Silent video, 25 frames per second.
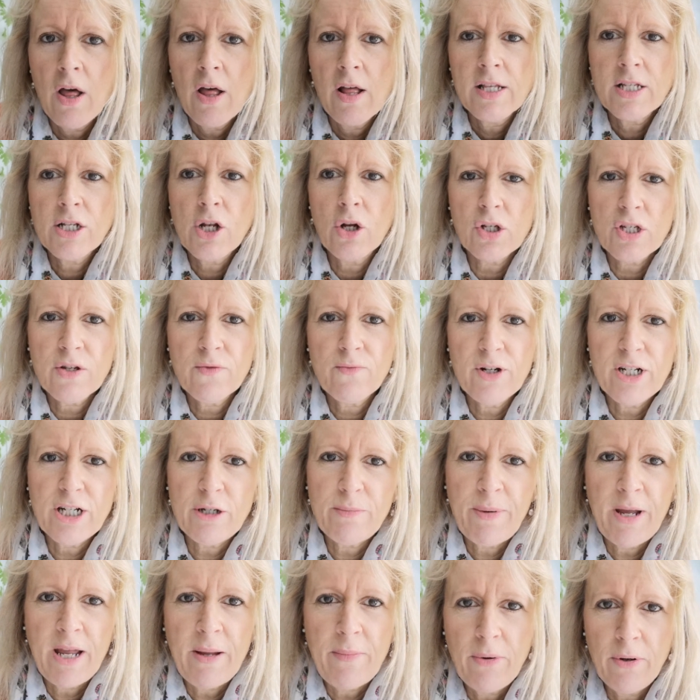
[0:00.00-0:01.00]
There's lots of
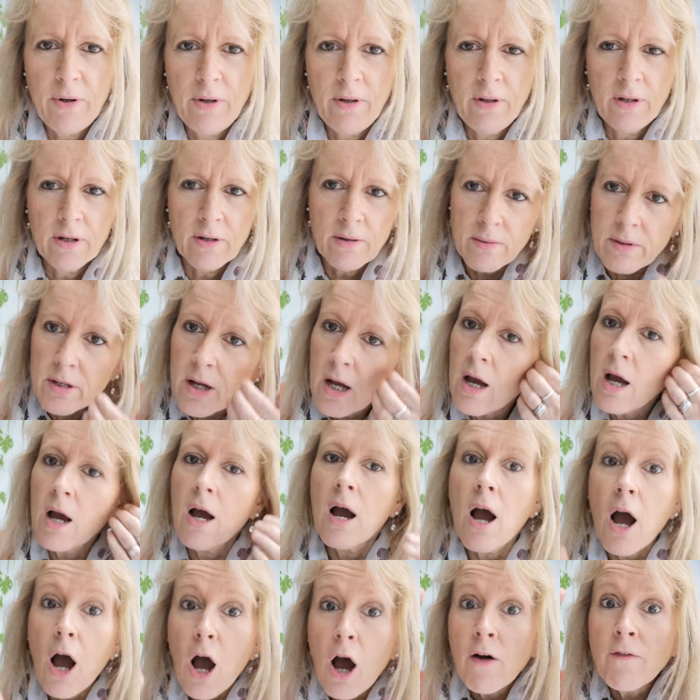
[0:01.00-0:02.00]
rich people
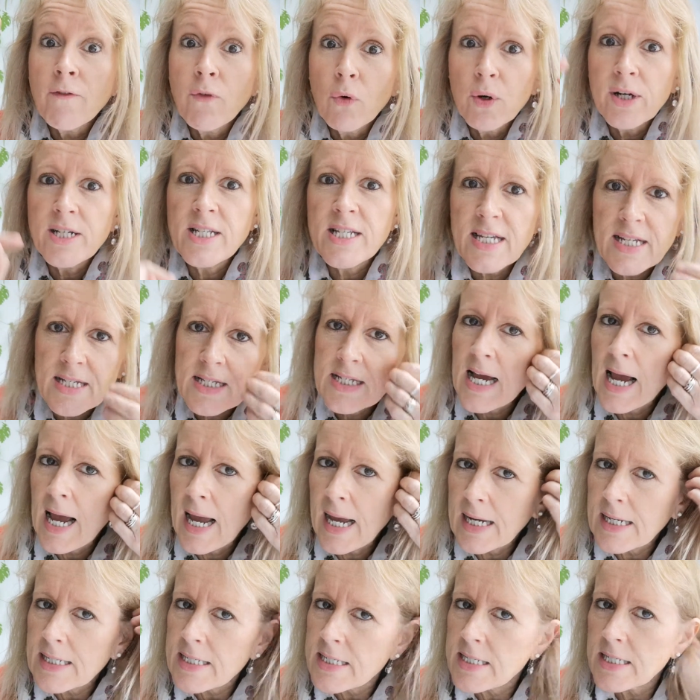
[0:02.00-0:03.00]
avoiding
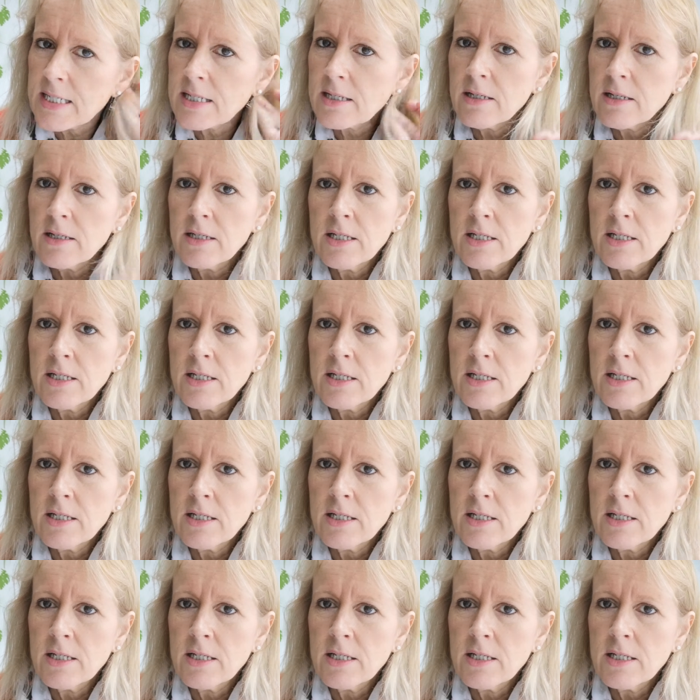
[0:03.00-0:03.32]
tax,